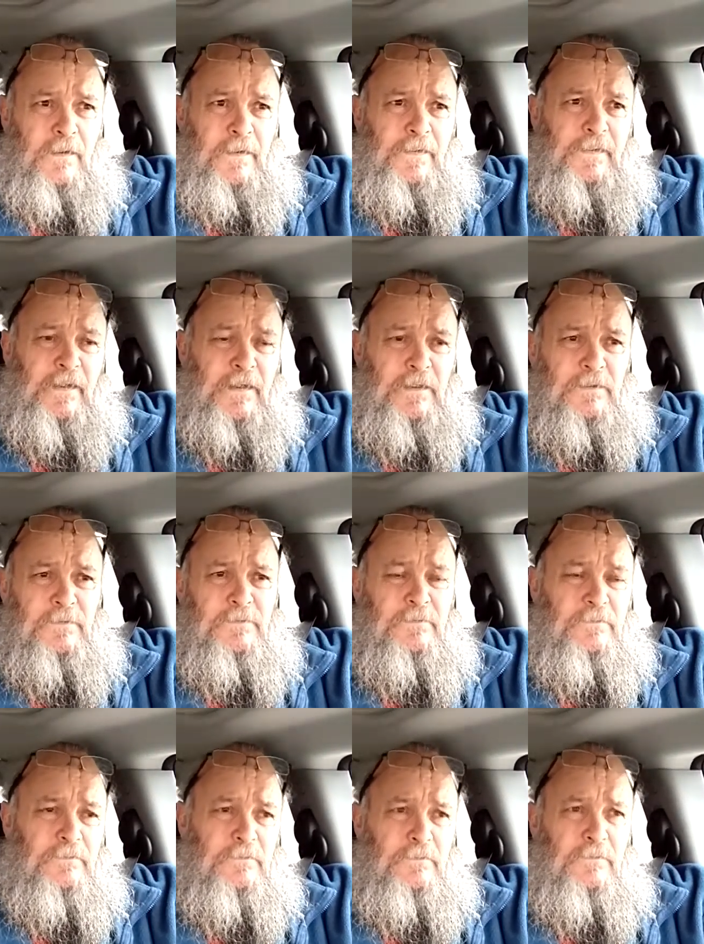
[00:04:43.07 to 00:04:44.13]
And it
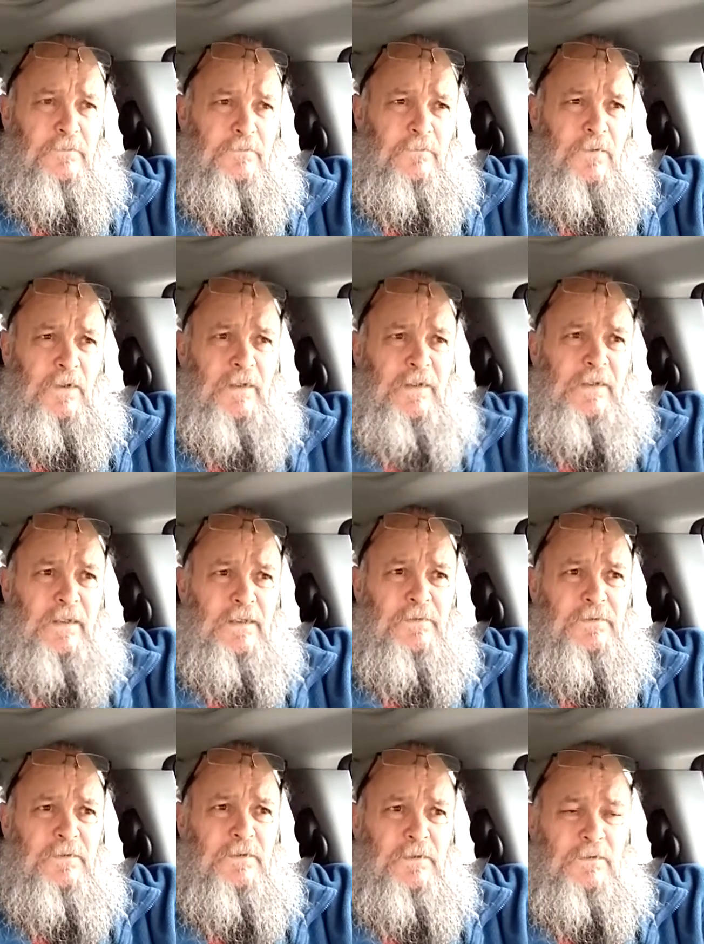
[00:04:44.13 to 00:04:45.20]
really
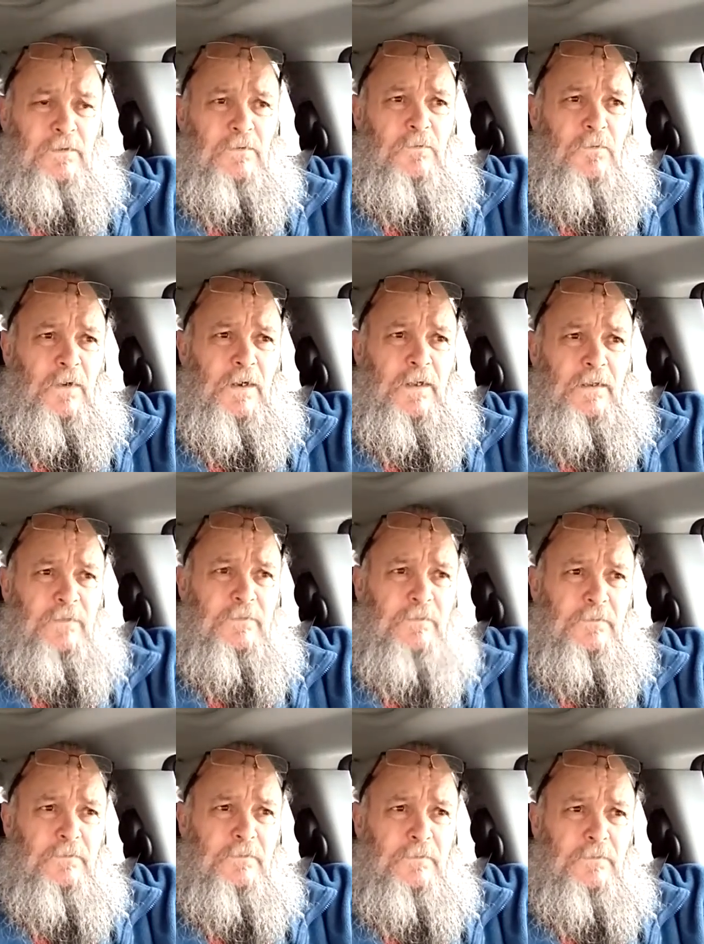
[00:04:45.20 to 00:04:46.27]
isn't what
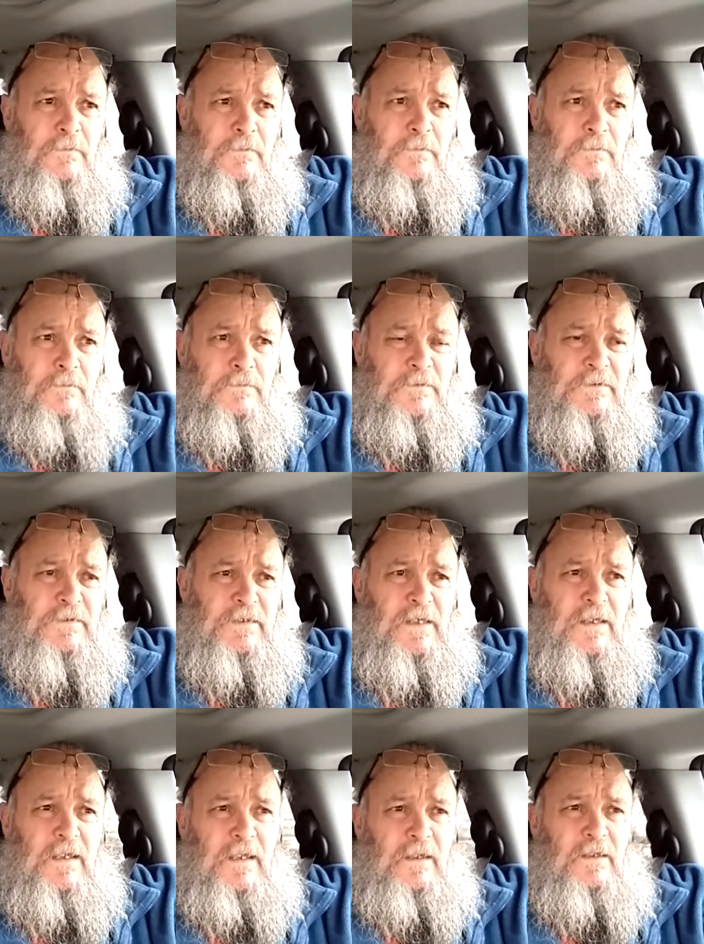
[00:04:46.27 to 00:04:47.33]

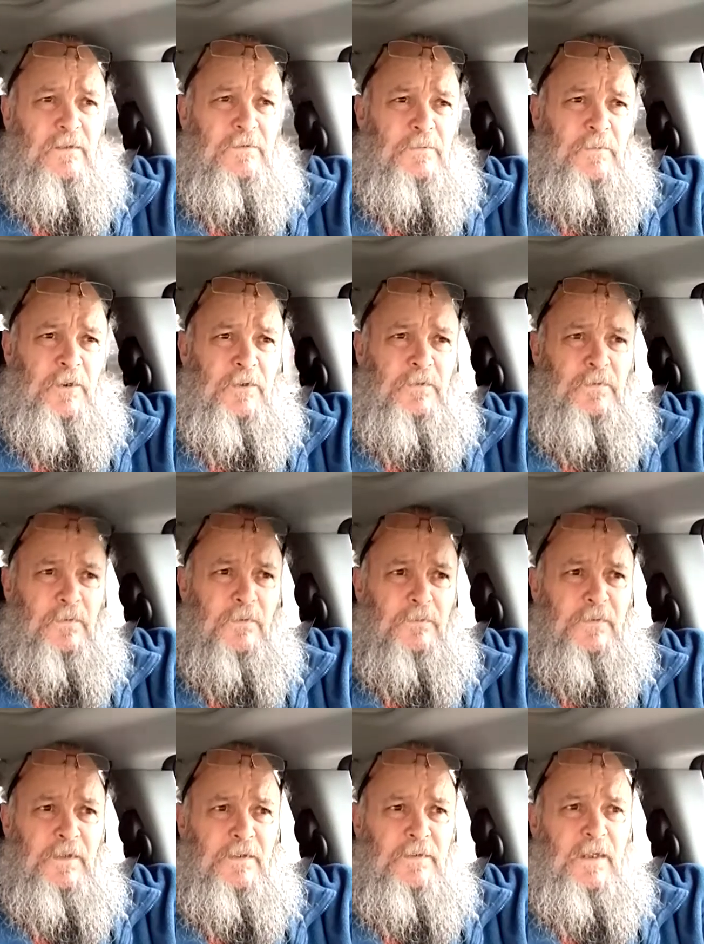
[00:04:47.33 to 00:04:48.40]
seeking a spiritual
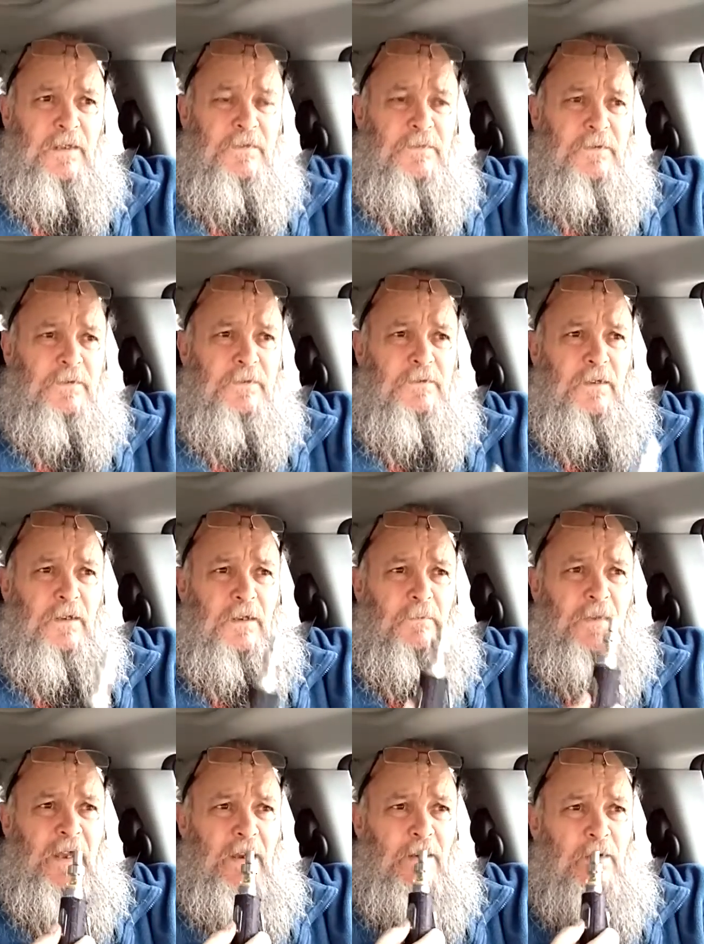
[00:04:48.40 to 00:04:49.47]
foundation is all
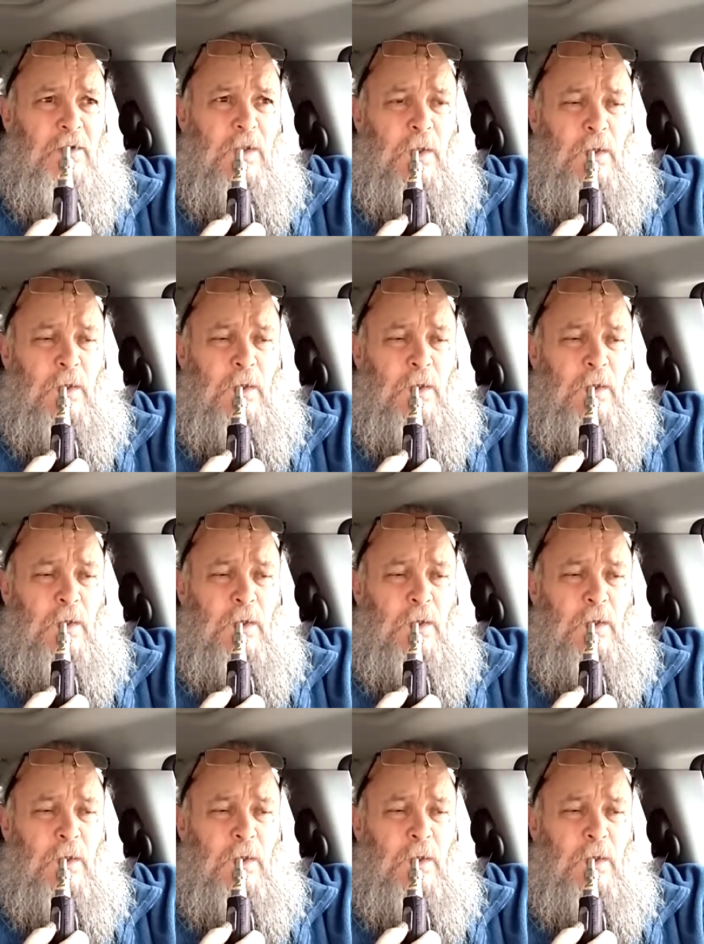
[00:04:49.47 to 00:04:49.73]
about.